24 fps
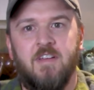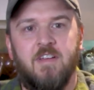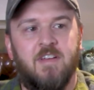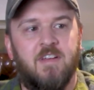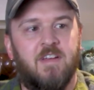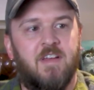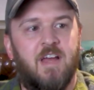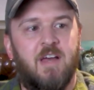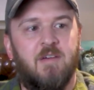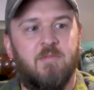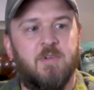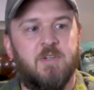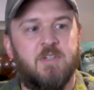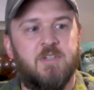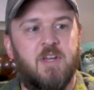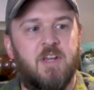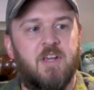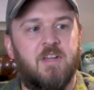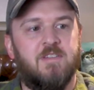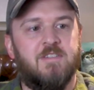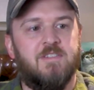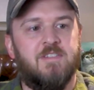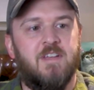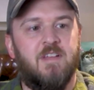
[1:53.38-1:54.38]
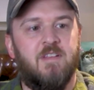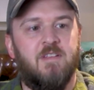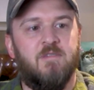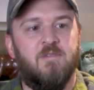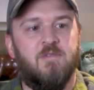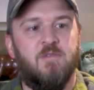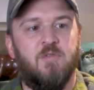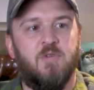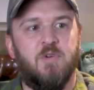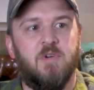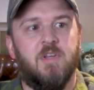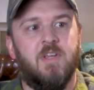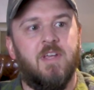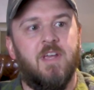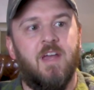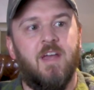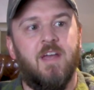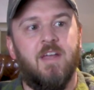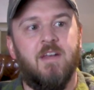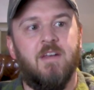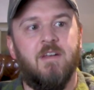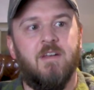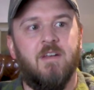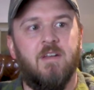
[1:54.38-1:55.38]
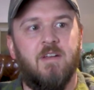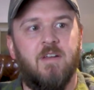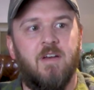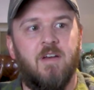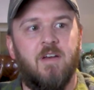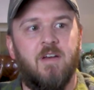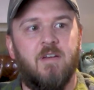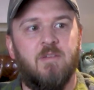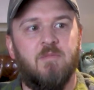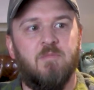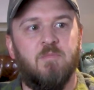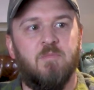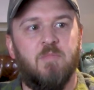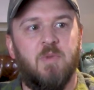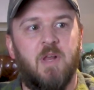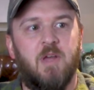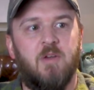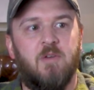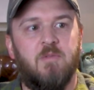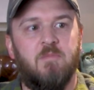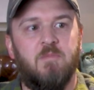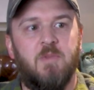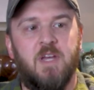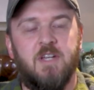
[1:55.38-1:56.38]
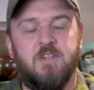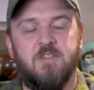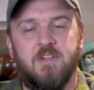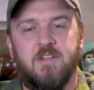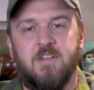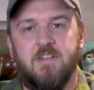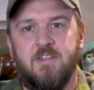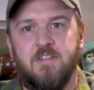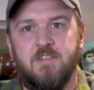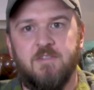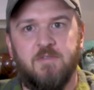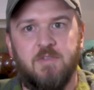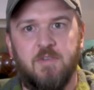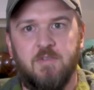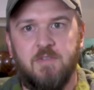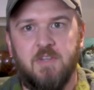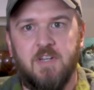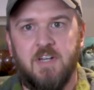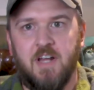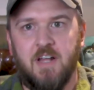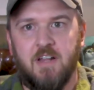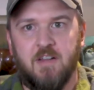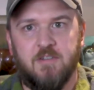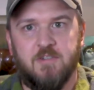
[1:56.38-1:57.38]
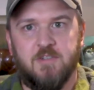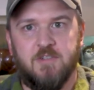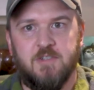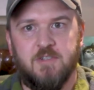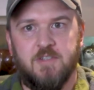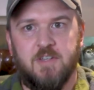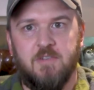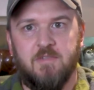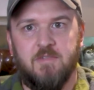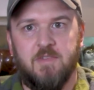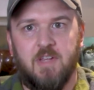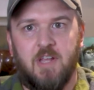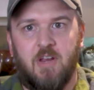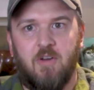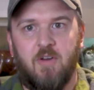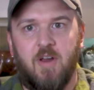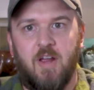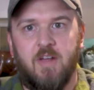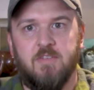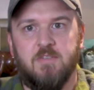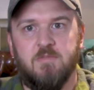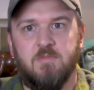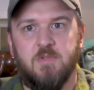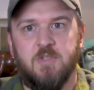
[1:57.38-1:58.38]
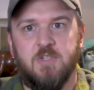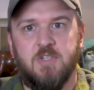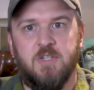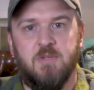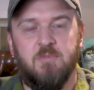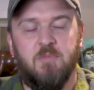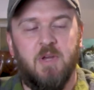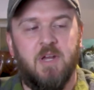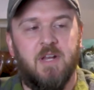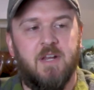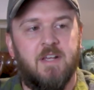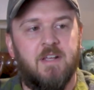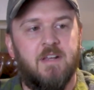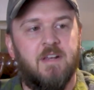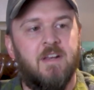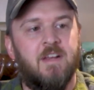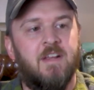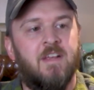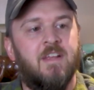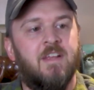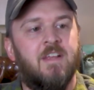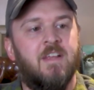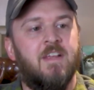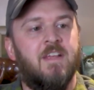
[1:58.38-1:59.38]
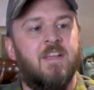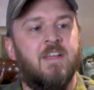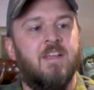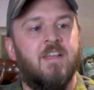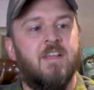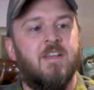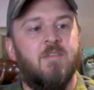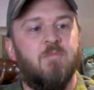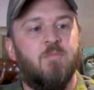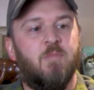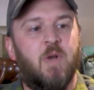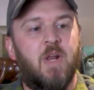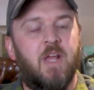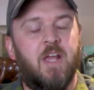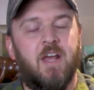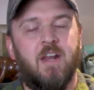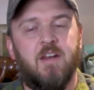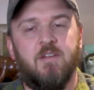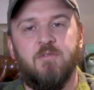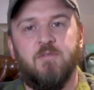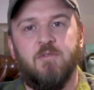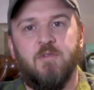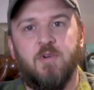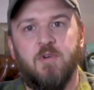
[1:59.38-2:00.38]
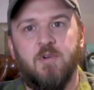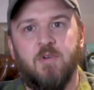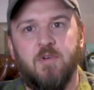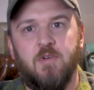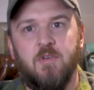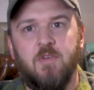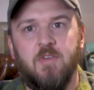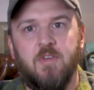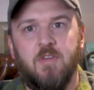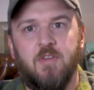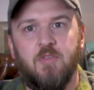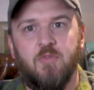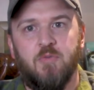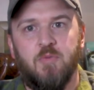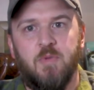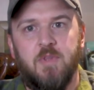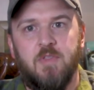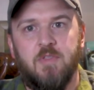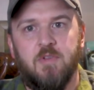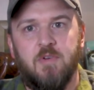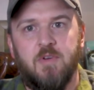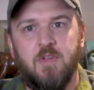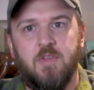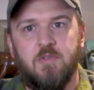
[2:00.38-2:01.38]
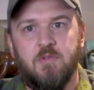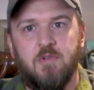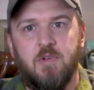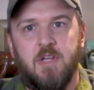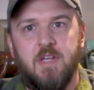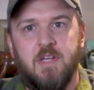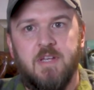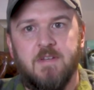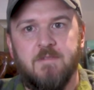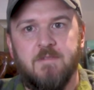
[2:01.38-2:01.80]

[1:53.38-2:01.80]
how much I could sell it for yet, but I would imagine at least $50 just given the craftsmanship on it. But I got it for $3.33.